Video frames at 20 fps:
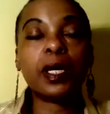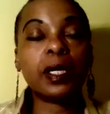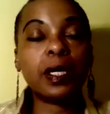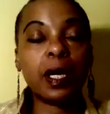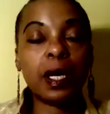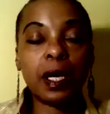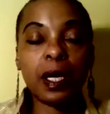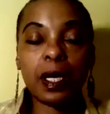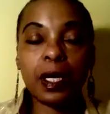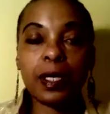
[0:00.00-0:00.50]

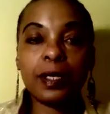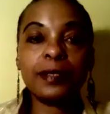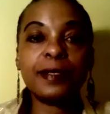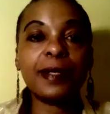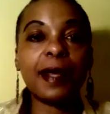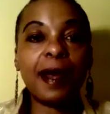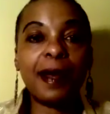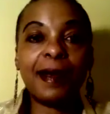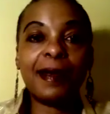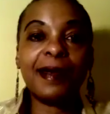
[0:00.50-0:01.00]
Yes,
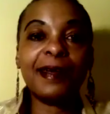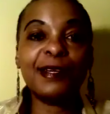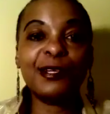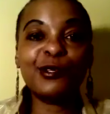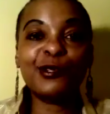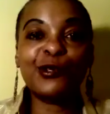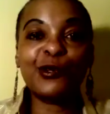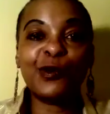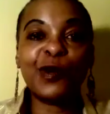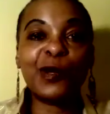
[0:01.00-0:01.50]
I
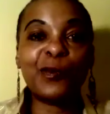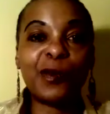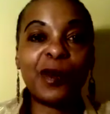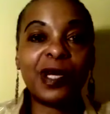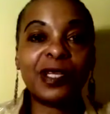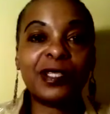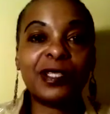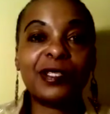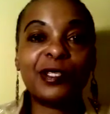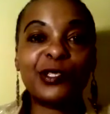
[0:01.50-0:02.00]
enjoy
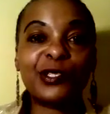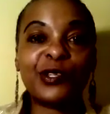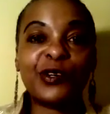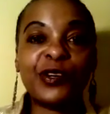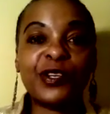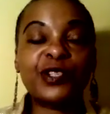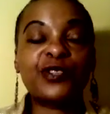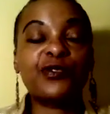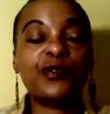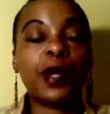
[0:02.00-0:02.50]
watching
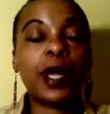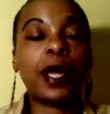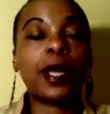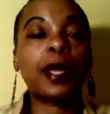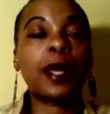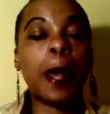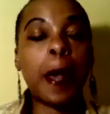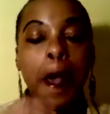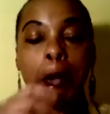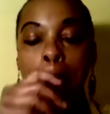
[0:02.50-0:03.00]
Star Trek.
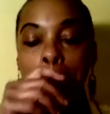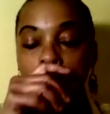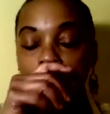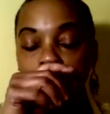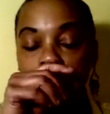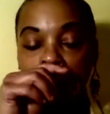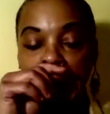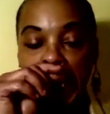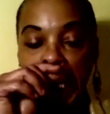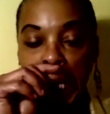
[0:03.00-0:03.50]

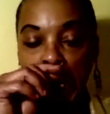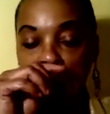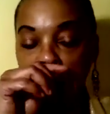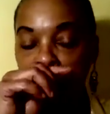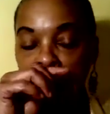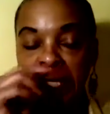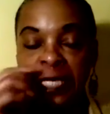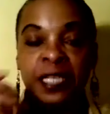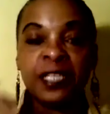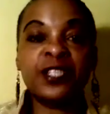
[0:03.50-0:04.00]

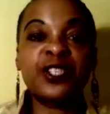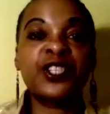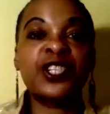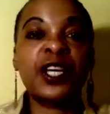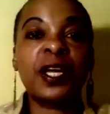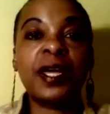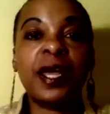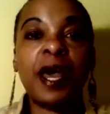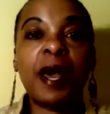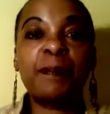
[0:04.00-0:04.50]

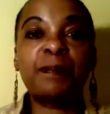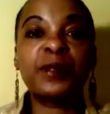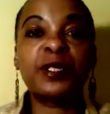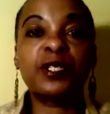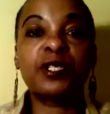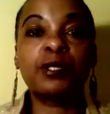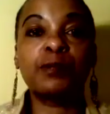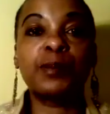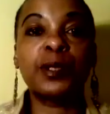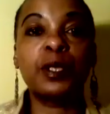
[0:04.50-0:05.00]
TNG
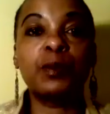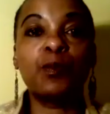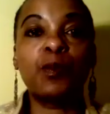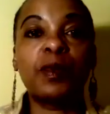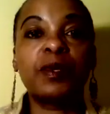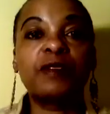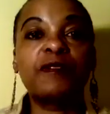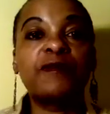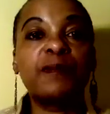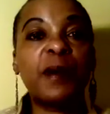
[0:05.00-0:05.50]
happens to be
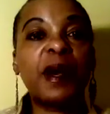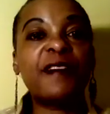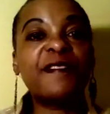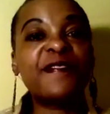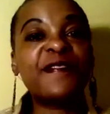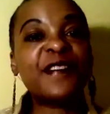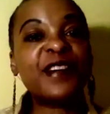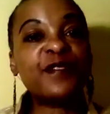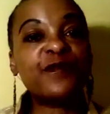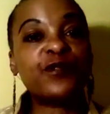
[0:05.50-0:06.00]
one of my
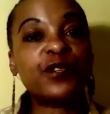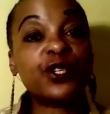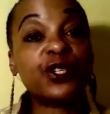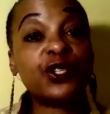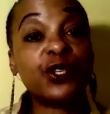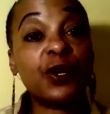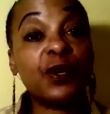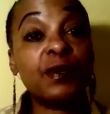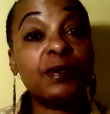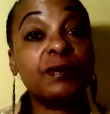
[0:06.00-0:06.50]
favorite
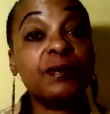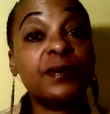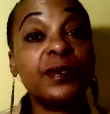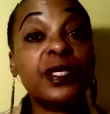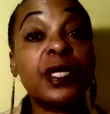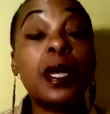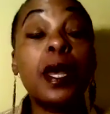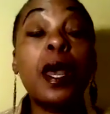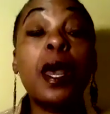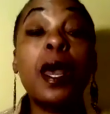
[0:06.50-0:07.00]

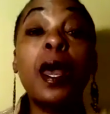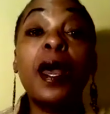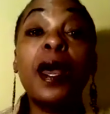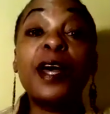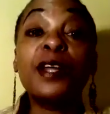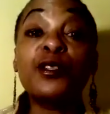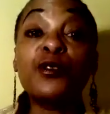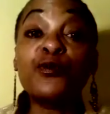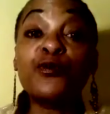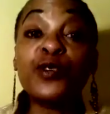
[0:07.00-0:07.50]
shows.
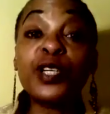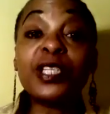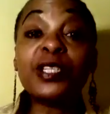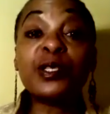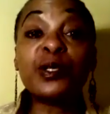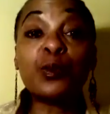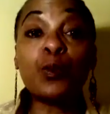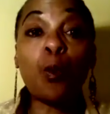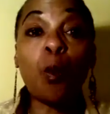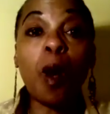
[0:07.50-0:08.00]
And the
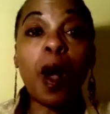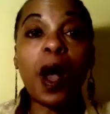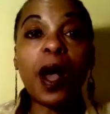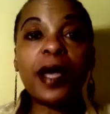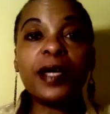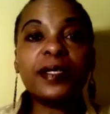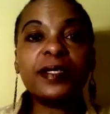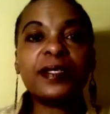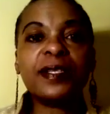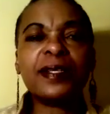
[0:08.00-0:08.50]
reason
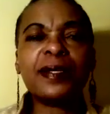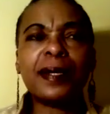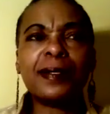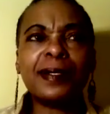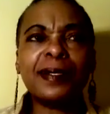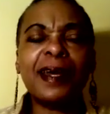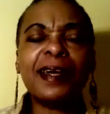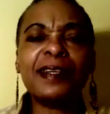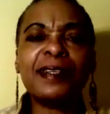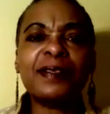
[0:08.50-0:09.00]
why is that I'd
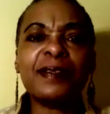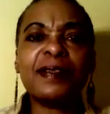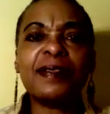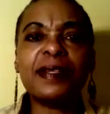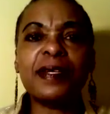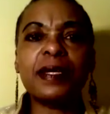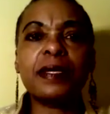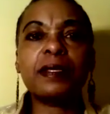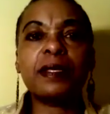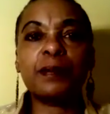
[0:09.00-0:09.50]
like to
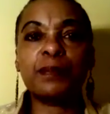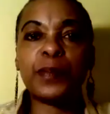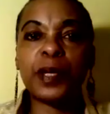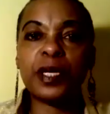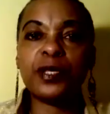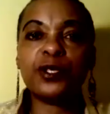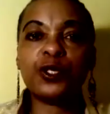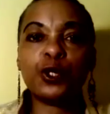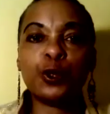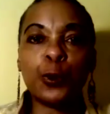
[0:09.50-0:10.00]
think that
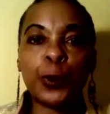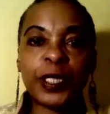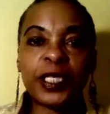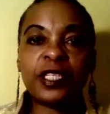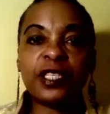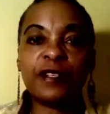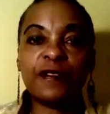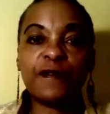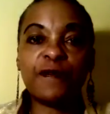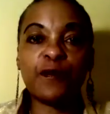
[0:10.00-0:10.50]
by the
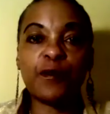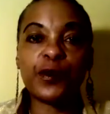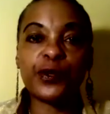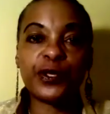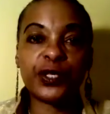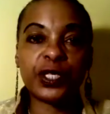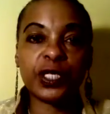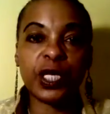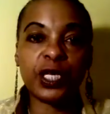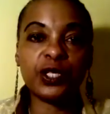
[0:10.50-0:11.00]
24th
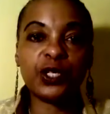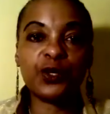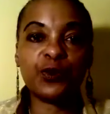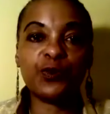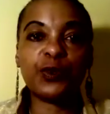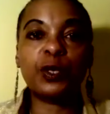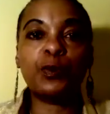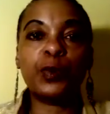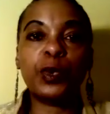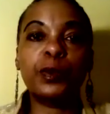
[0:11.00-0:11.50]

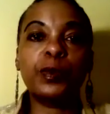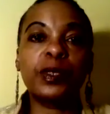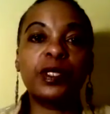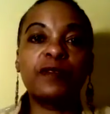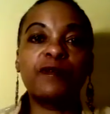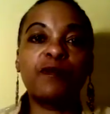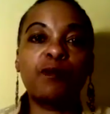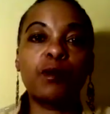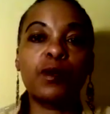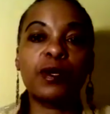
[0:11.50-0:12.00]
century, we will
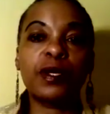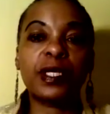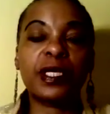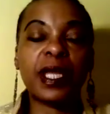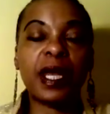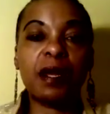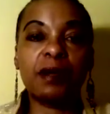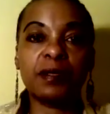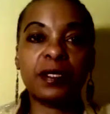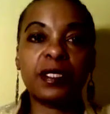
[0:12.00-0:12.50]
have worked
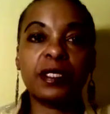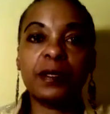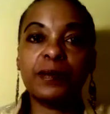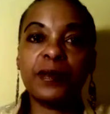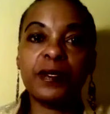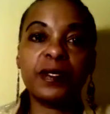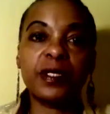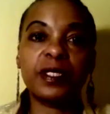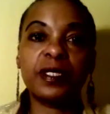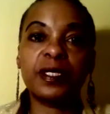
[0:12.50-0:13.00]
out some
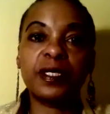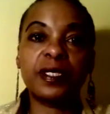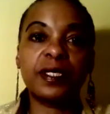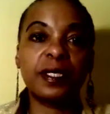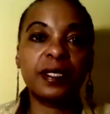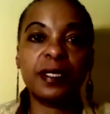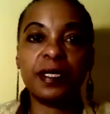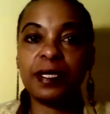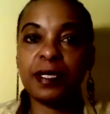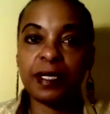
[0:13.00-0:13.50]
of the
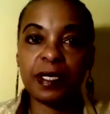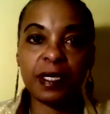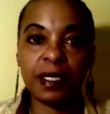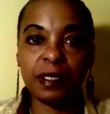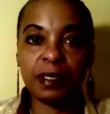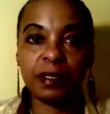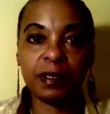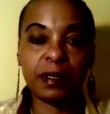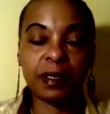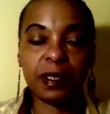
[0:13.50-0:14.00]
silly
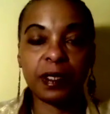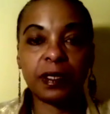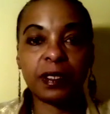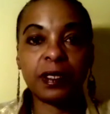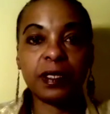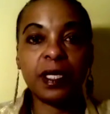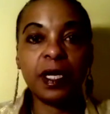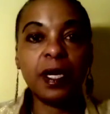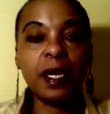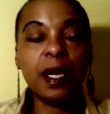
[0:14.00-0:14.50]
things that
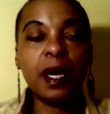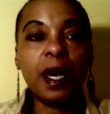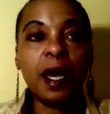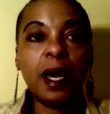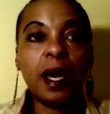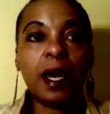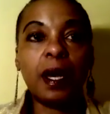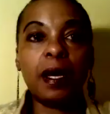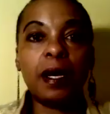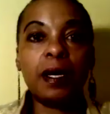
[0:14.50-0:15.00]

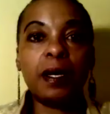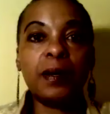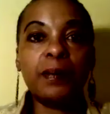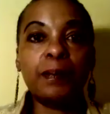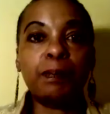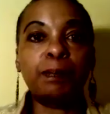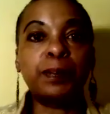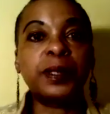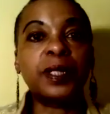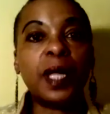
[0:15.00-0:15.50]

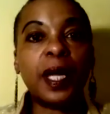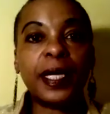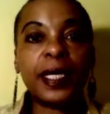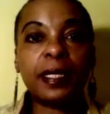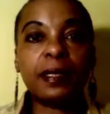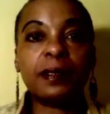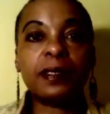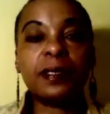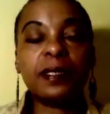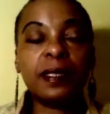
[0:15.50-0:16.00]

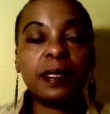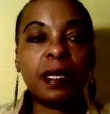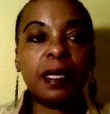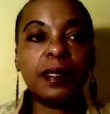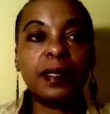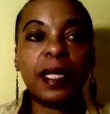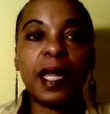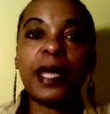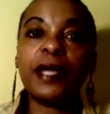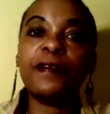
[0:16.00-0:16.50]
blight
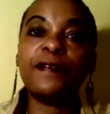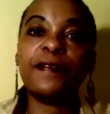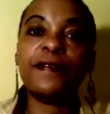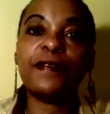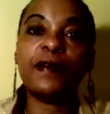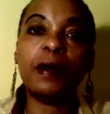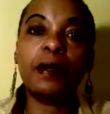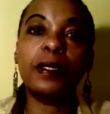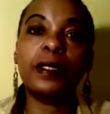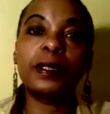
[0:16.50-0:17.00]
life
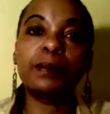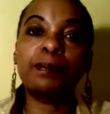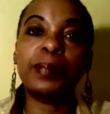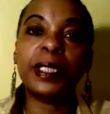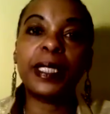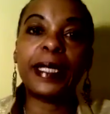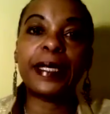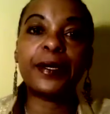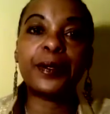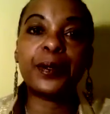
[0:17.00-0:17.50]
on
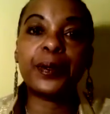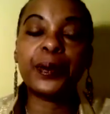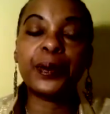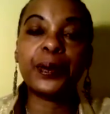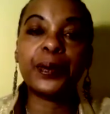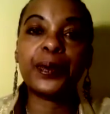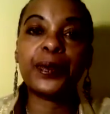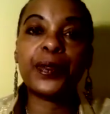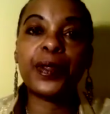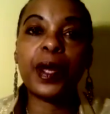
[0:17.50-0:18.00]
planet
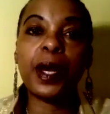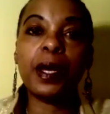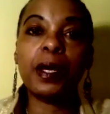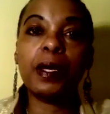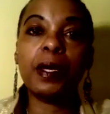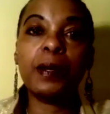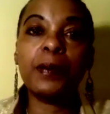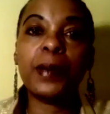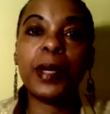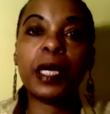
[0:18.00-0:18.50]
Earth,
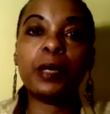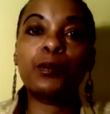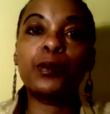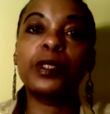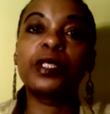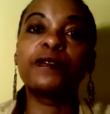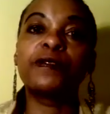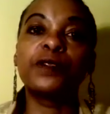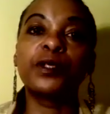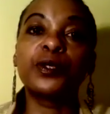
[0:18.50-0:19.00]
and
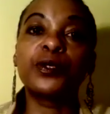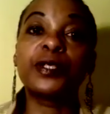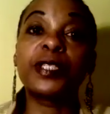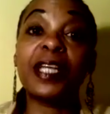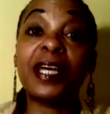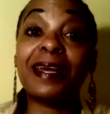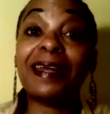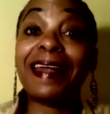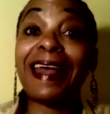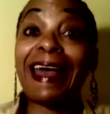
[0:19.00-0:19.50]
will have learned
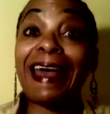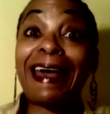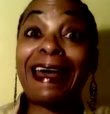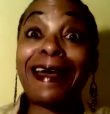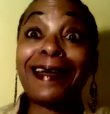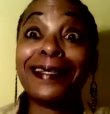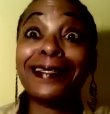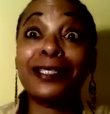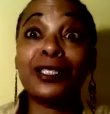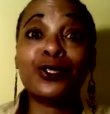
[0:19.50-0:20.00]
how to
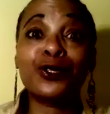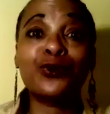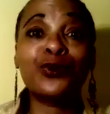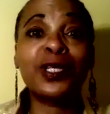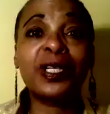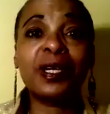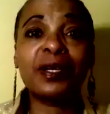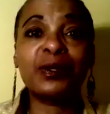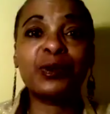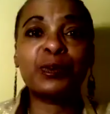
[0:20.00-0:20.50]
act and
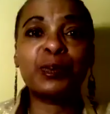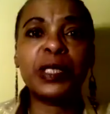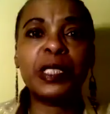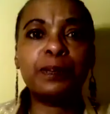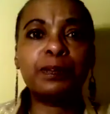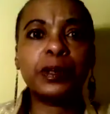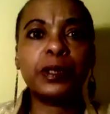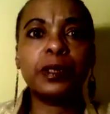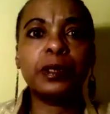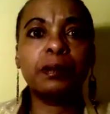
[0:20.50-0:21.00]
treat other
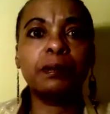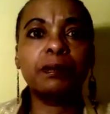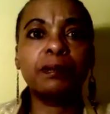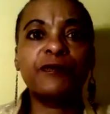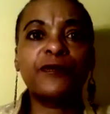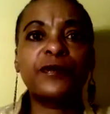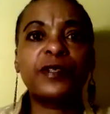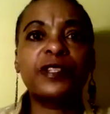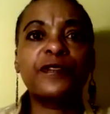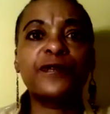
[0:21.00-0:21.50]
people
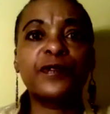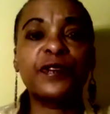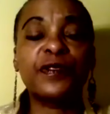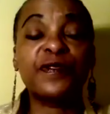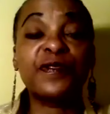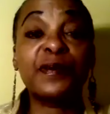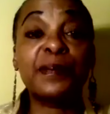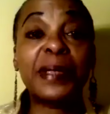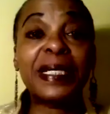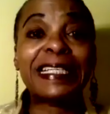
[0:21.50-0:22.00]
different
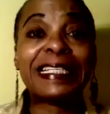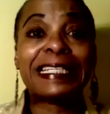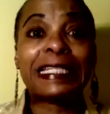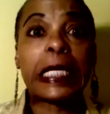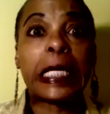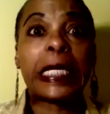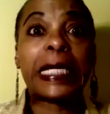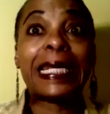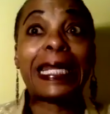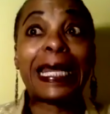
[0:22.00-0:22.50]
from us
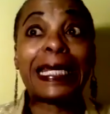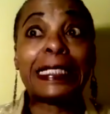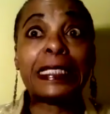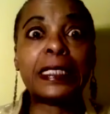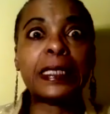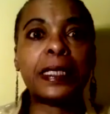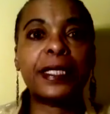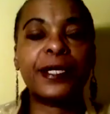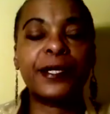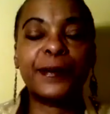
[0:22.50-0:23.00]

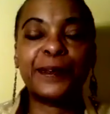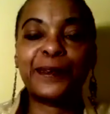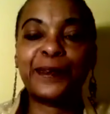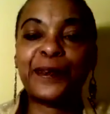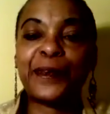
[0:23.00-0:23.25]
nicely.